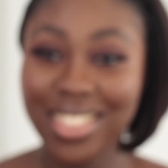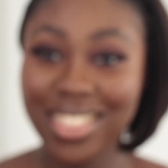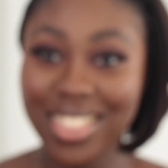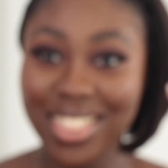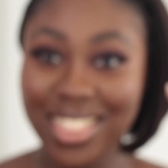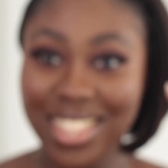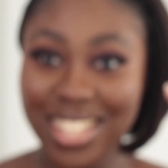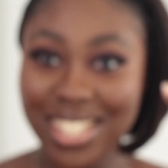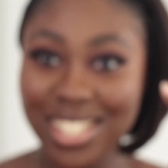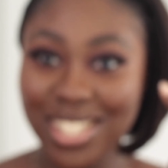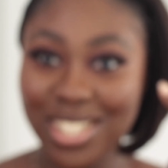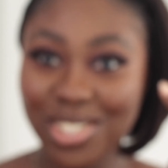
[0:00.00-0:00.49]

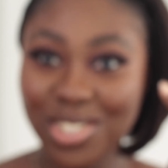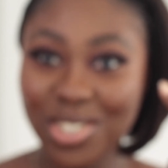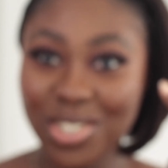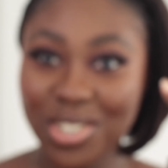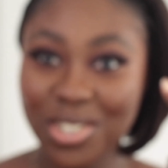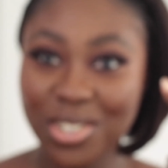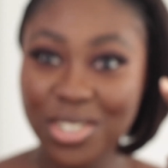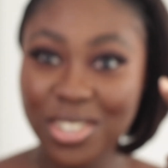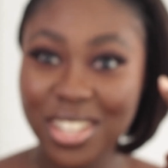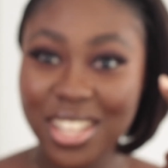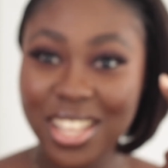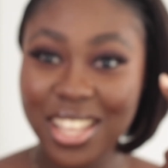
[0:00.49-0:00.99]
this
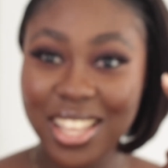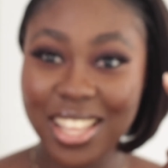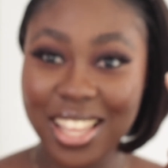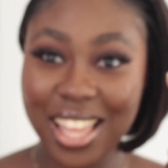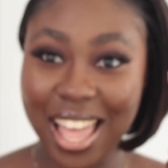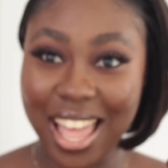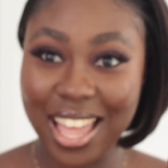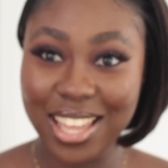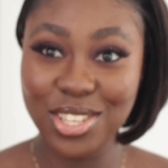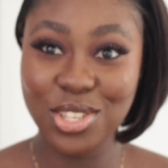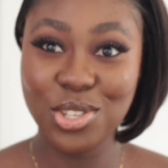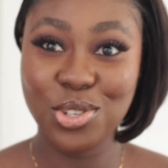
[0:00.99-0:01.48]
look.
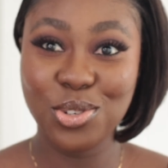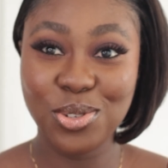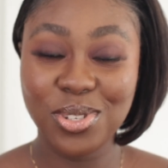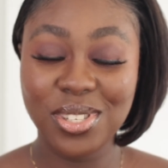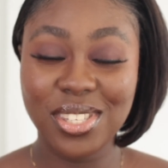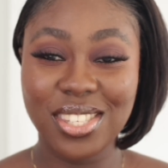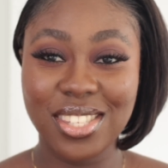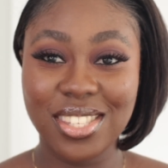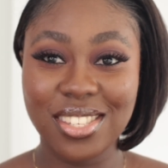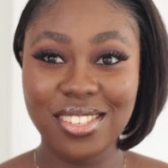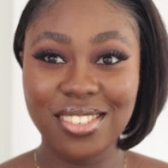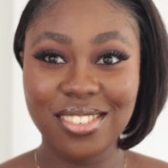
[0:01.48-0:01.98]
I
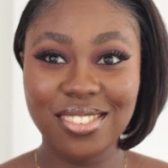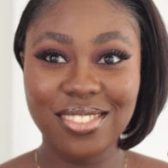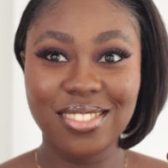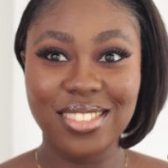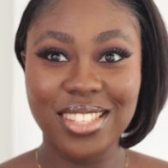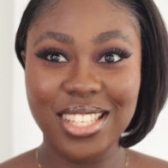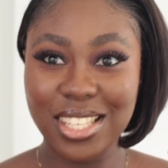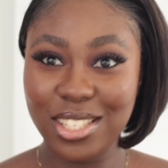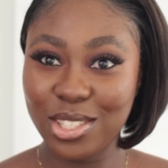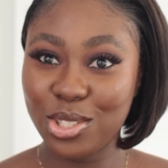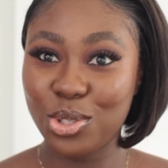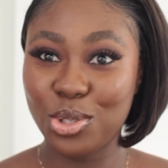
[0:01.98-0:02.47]
used
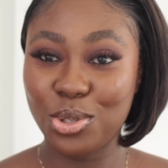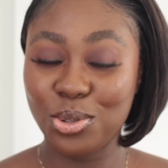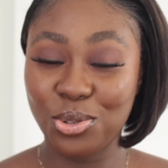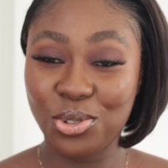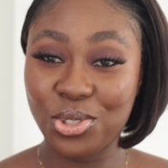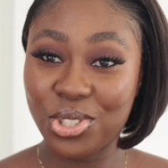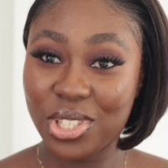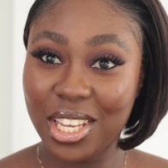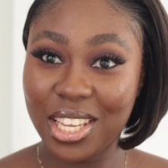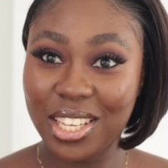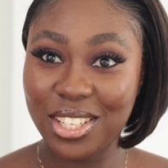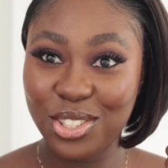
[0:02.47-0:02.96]
these 2
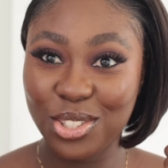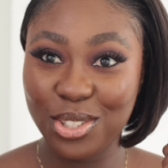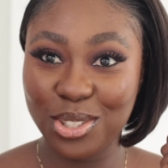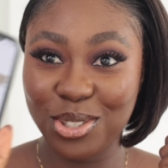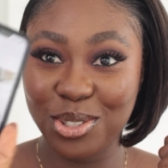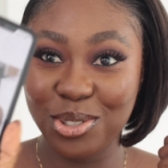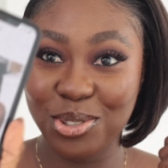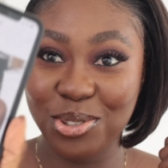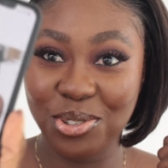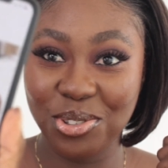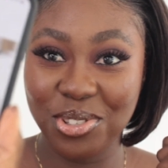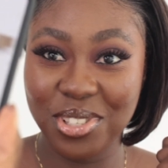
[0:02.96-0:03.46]
shades
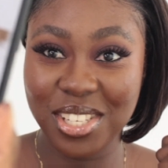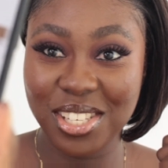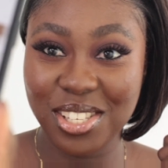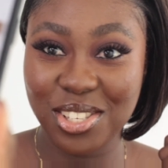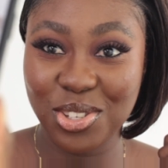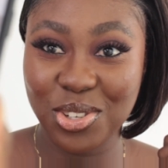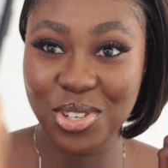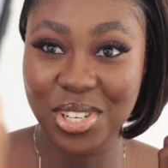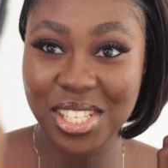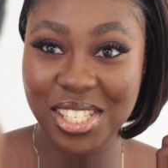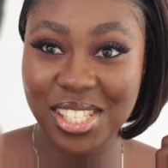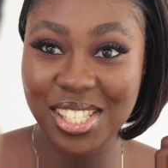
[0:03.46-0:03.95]
to do
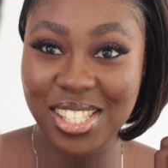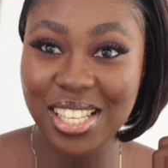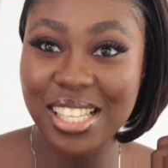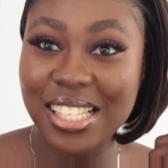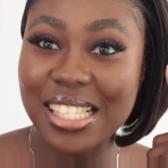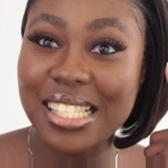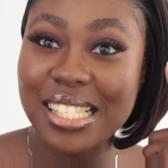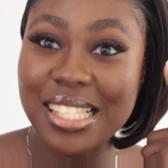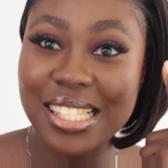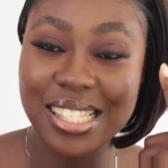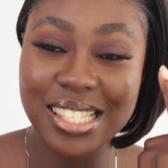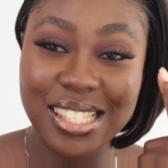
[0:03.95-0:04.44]
this look. It's the
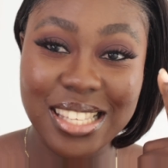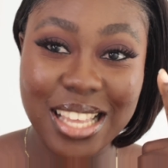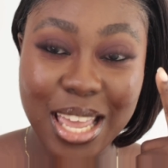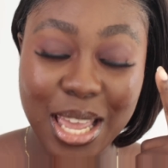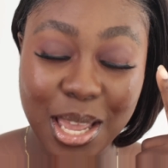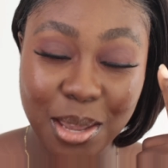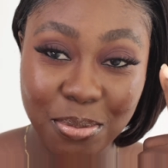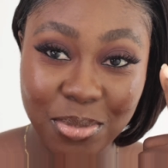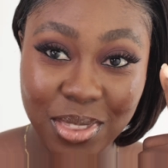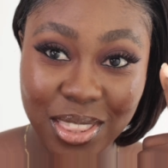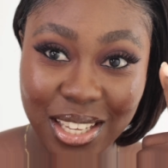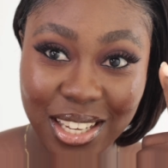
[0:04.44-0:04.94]

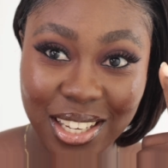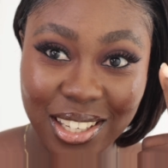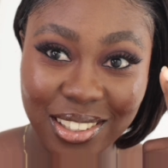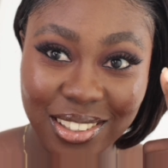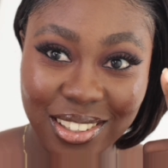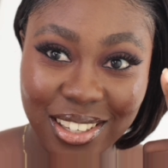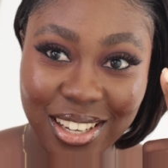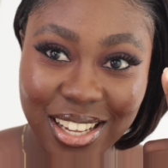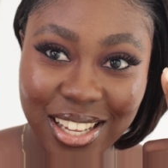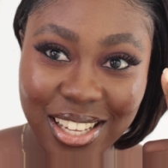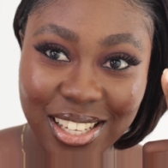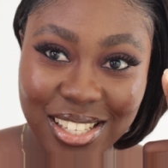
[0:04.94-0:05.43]
same
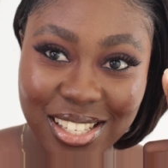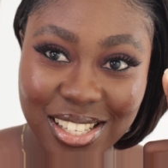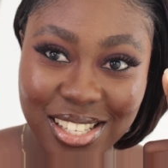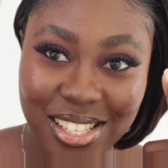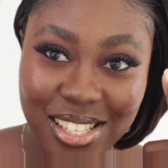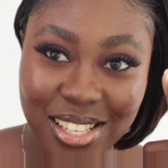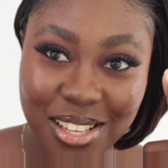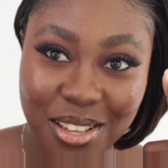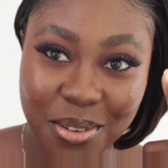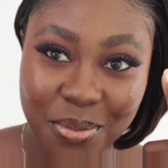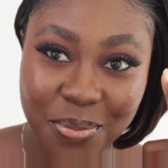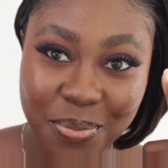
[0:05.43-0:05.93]
thing, guys.